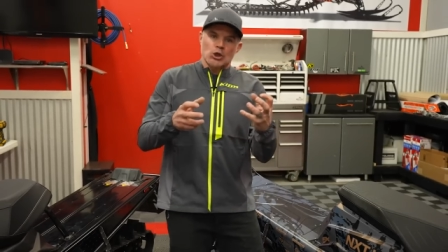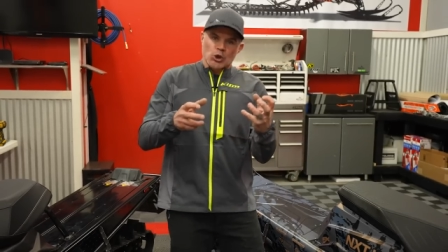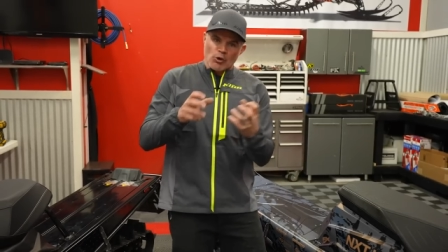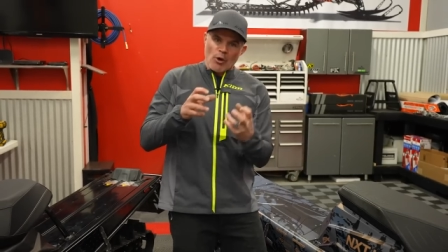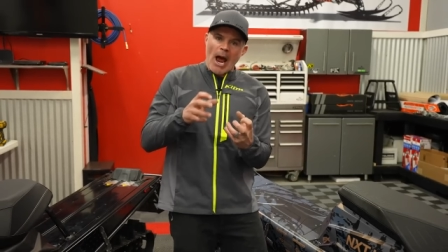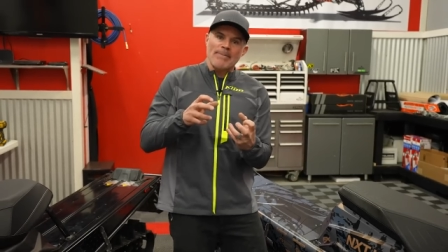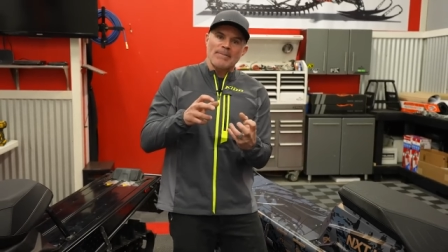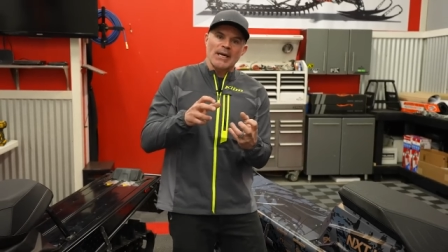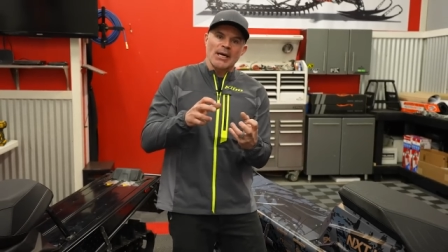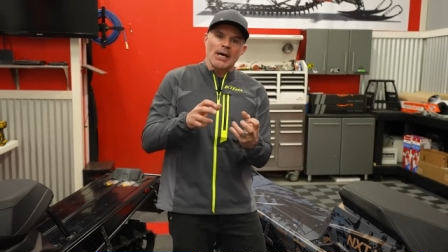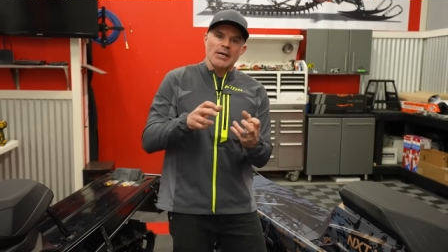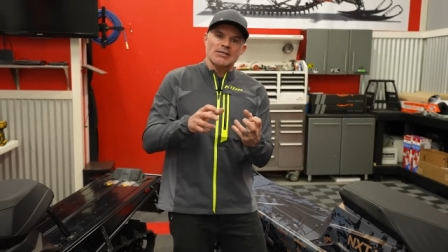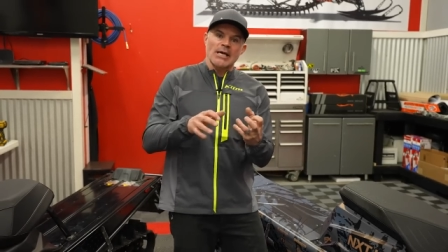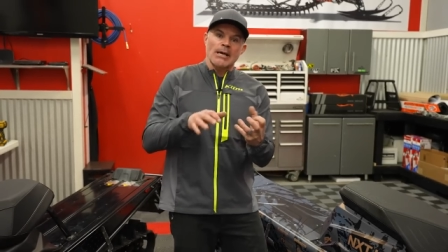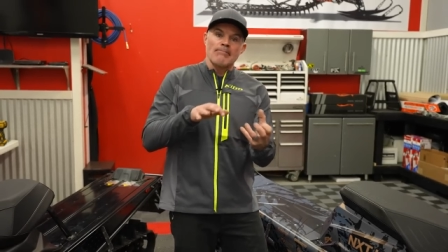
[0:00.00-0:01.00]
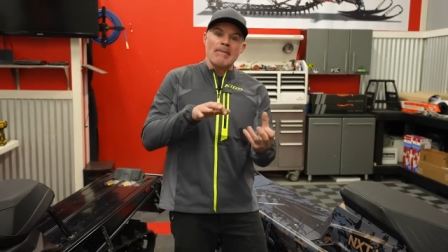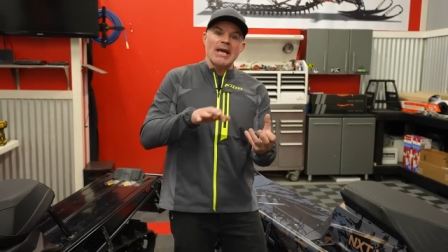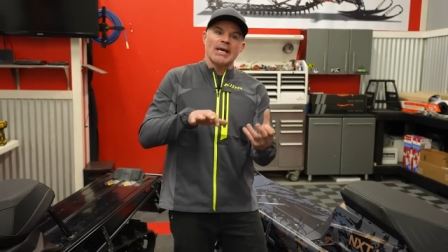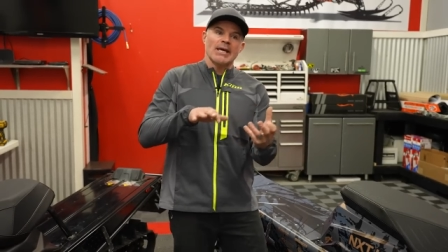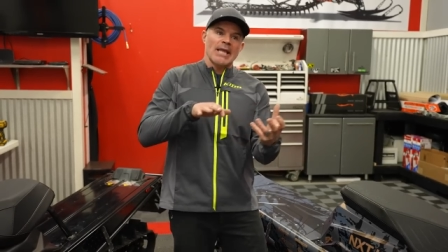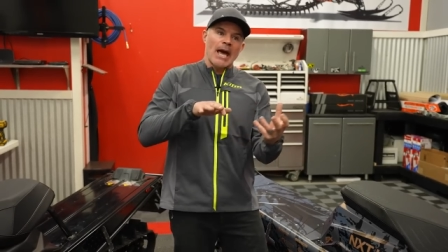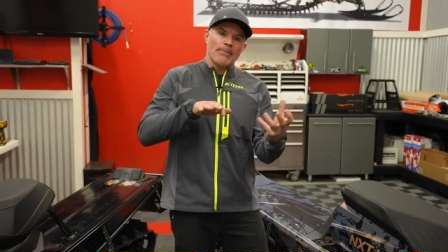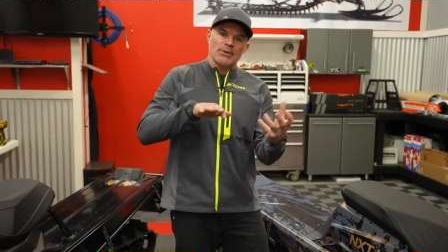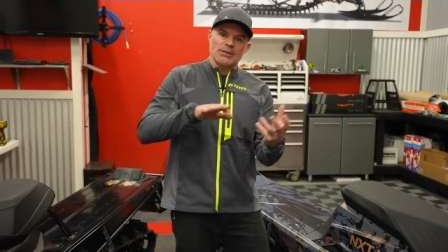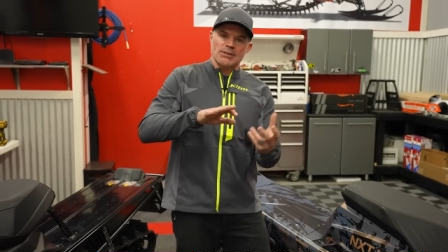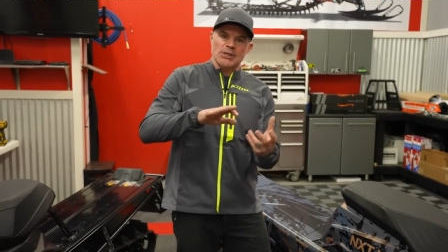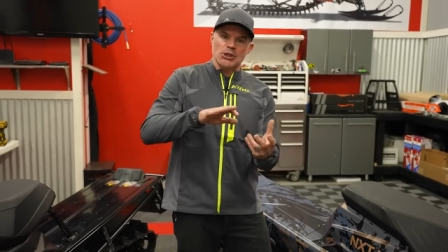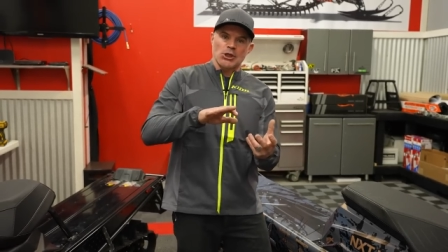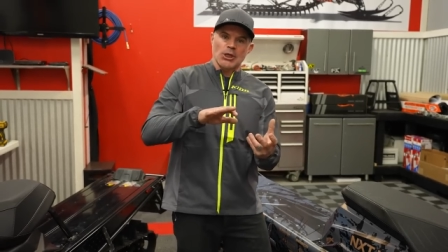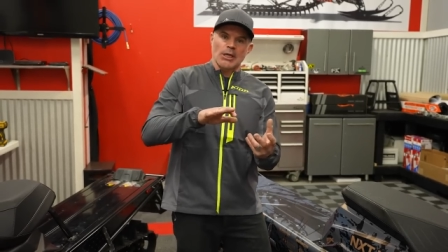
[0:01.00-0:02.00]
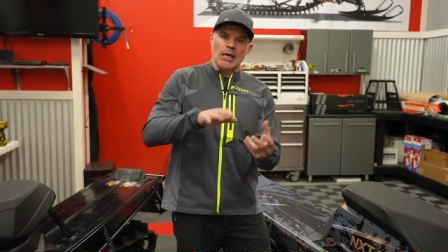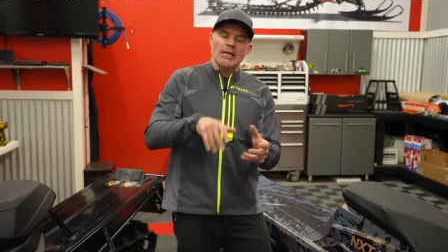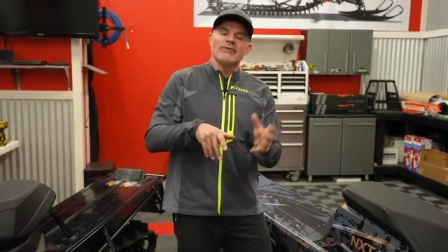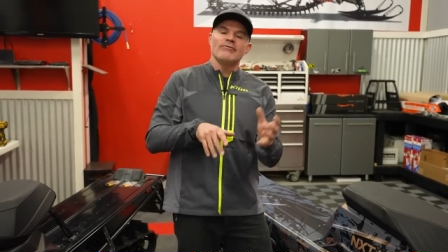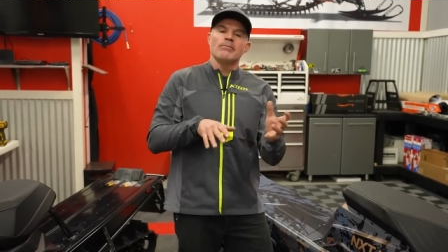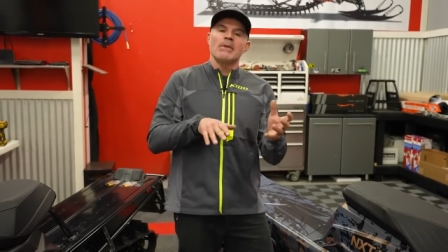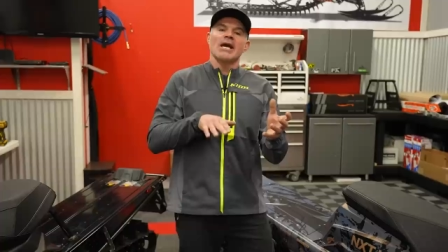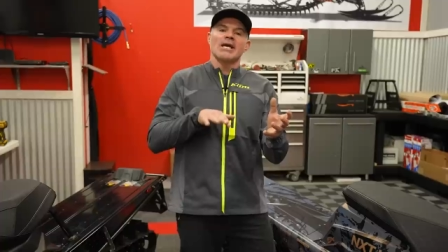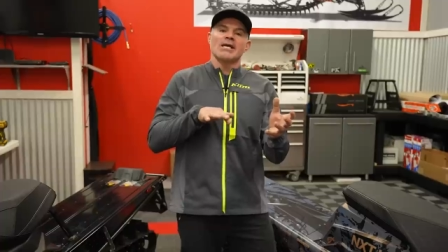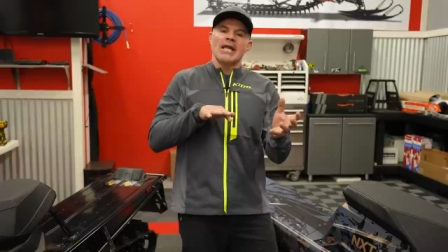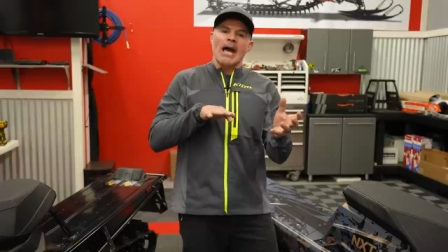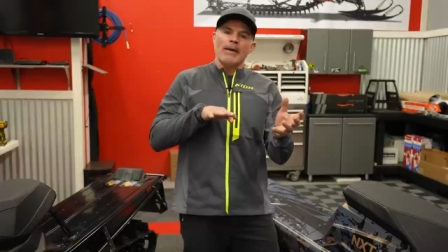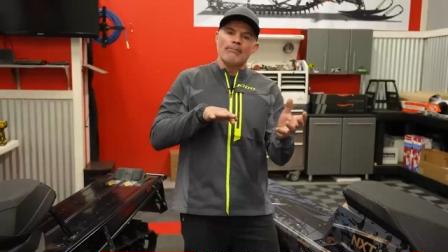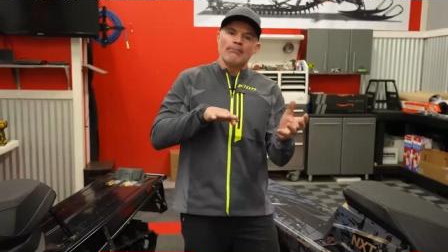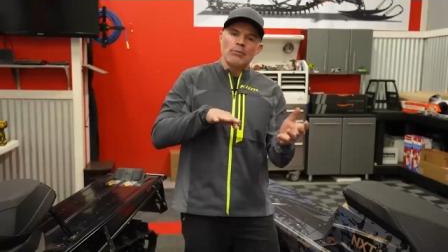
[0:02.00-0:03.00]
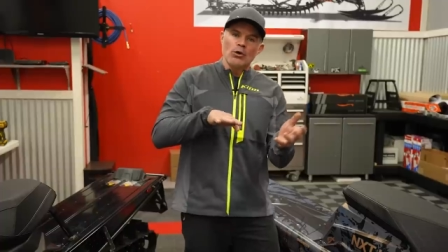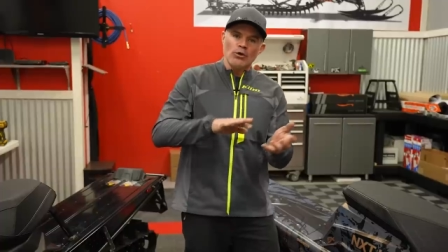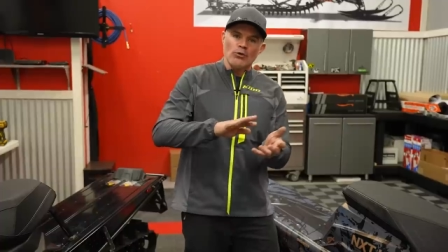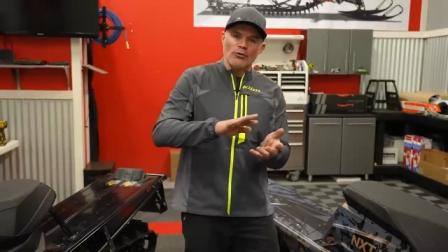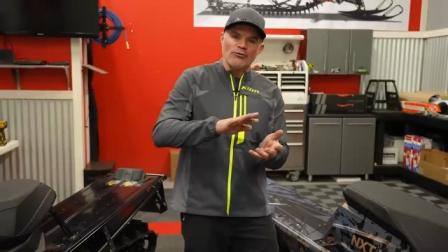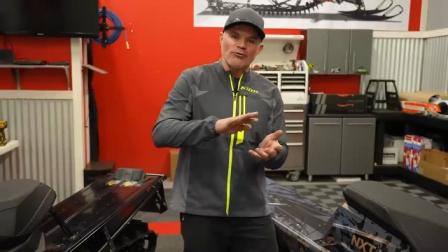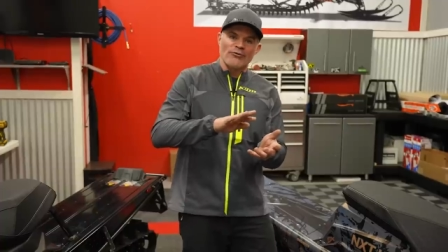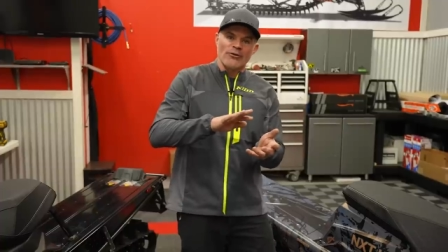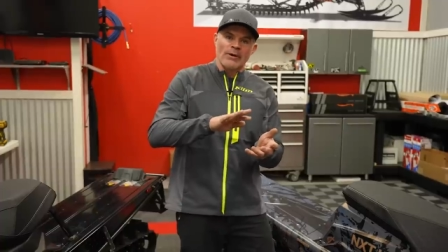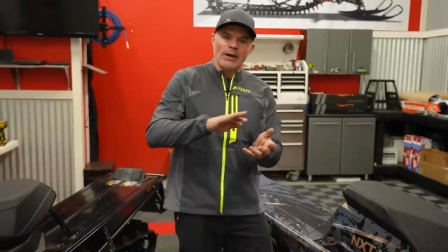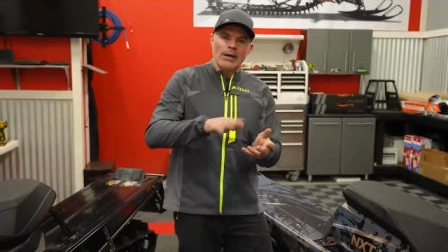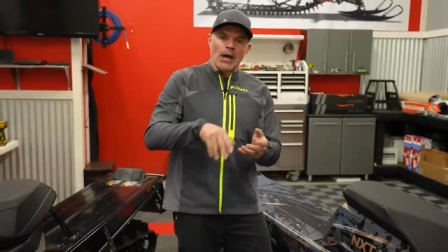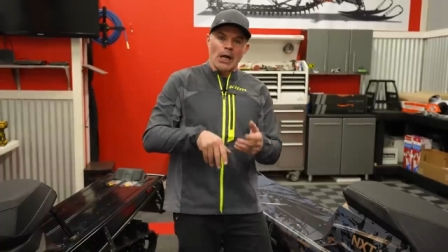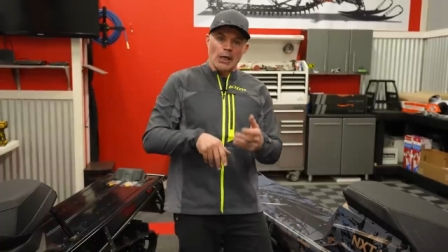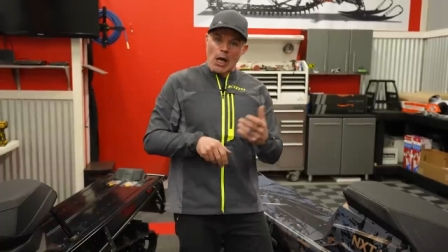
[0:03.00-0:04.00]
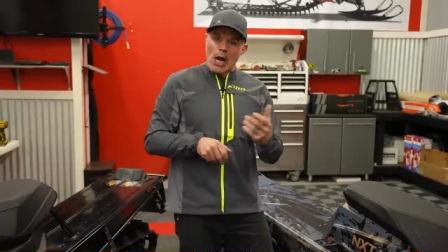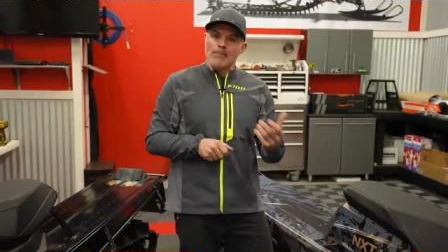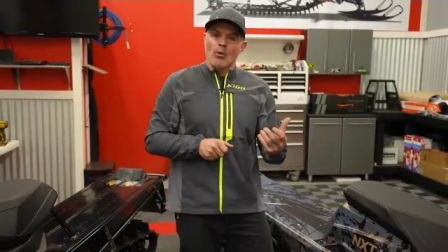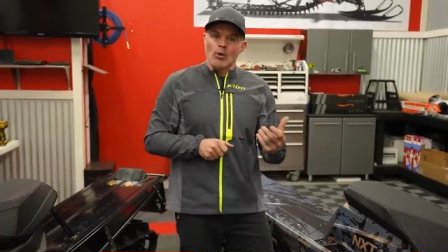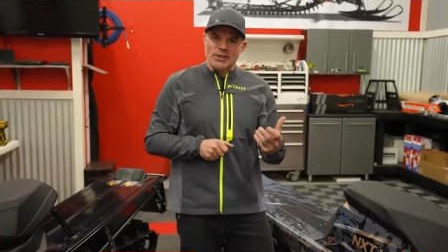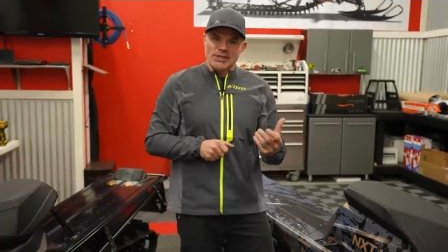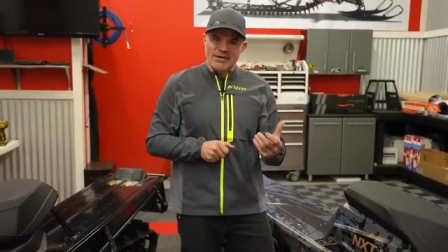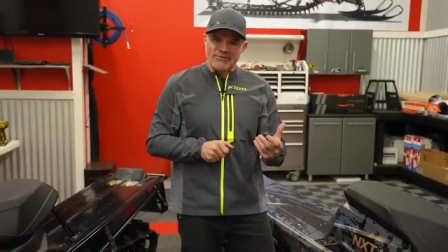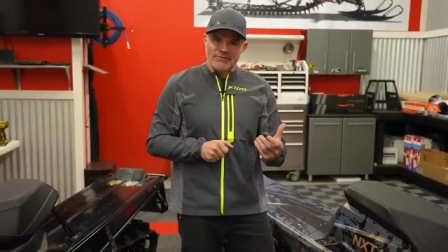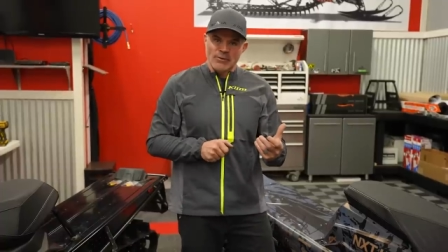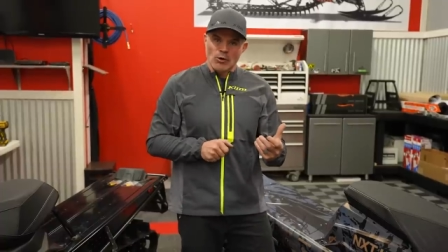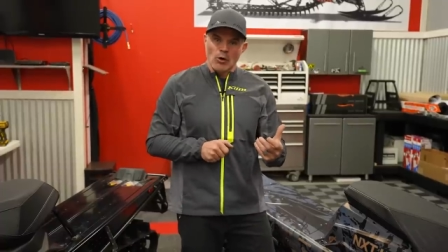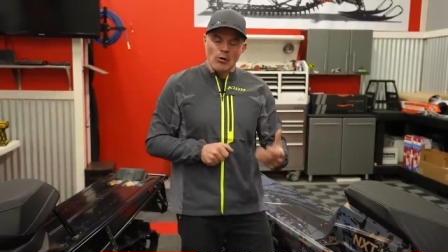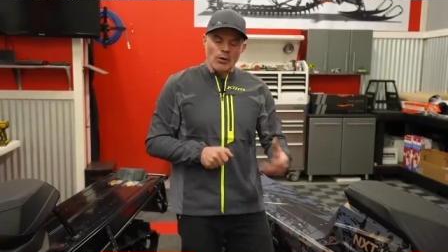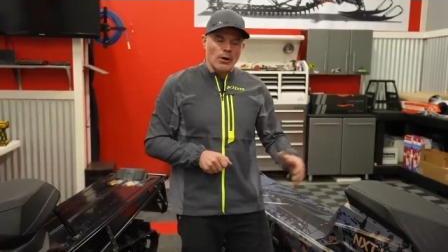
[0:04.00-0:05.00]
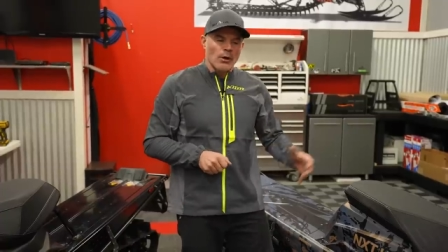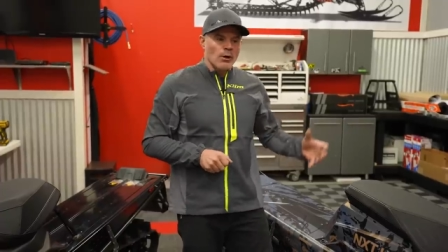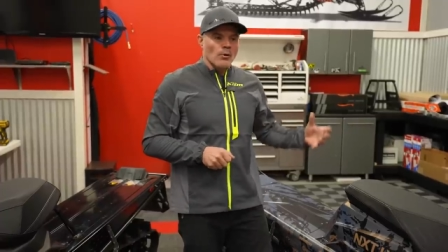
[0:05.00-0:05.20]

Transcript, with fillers: trapping us and making that position and even making that move a lot more difficult.